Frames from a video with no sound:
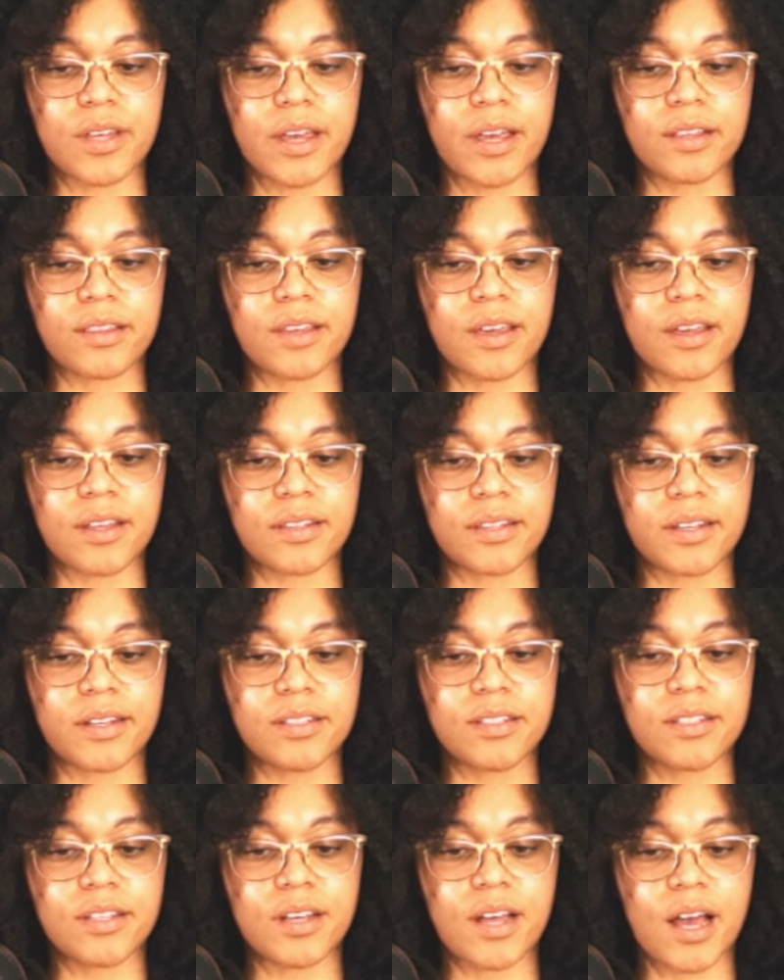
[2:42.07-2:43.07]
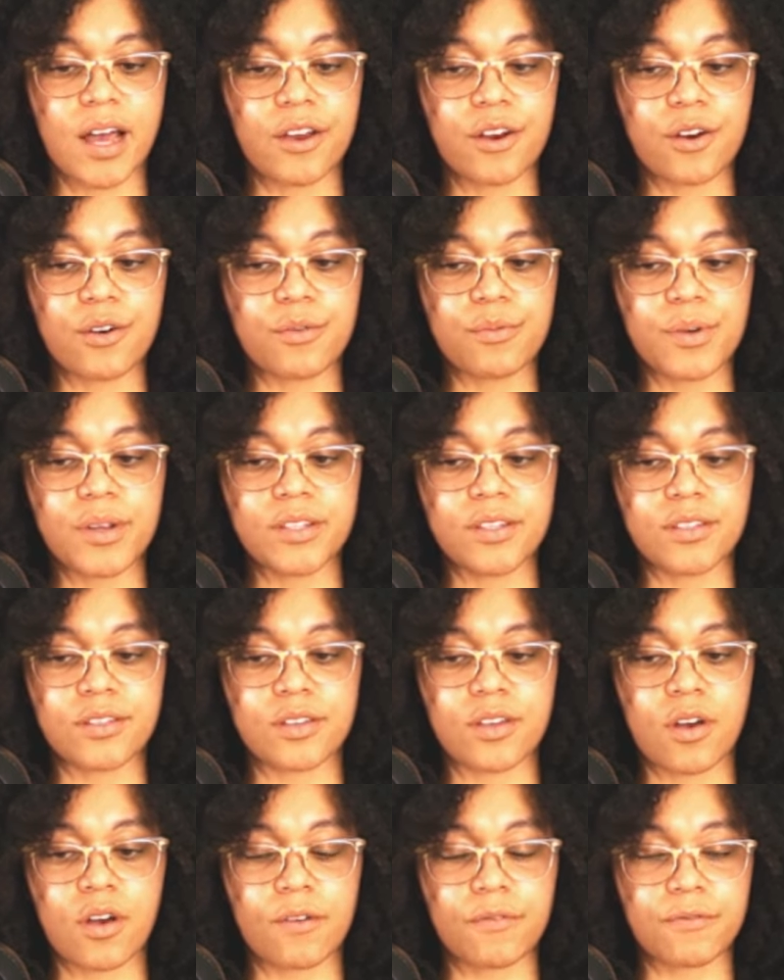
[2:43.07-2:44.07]
at the Atlanta IRS
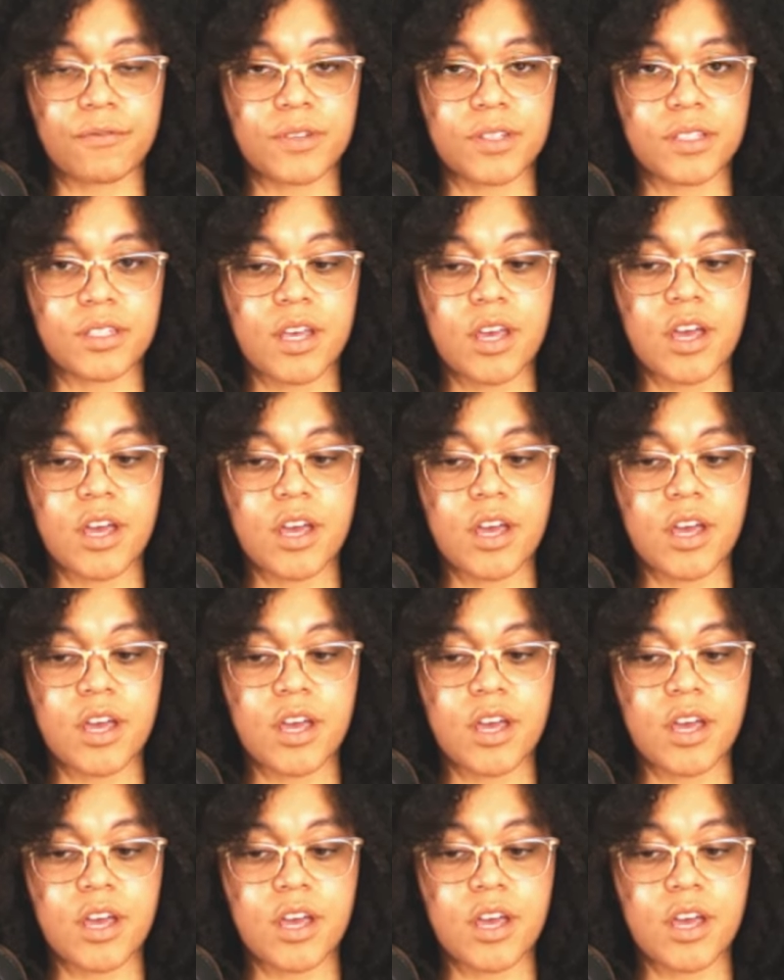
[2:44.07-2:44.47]
office,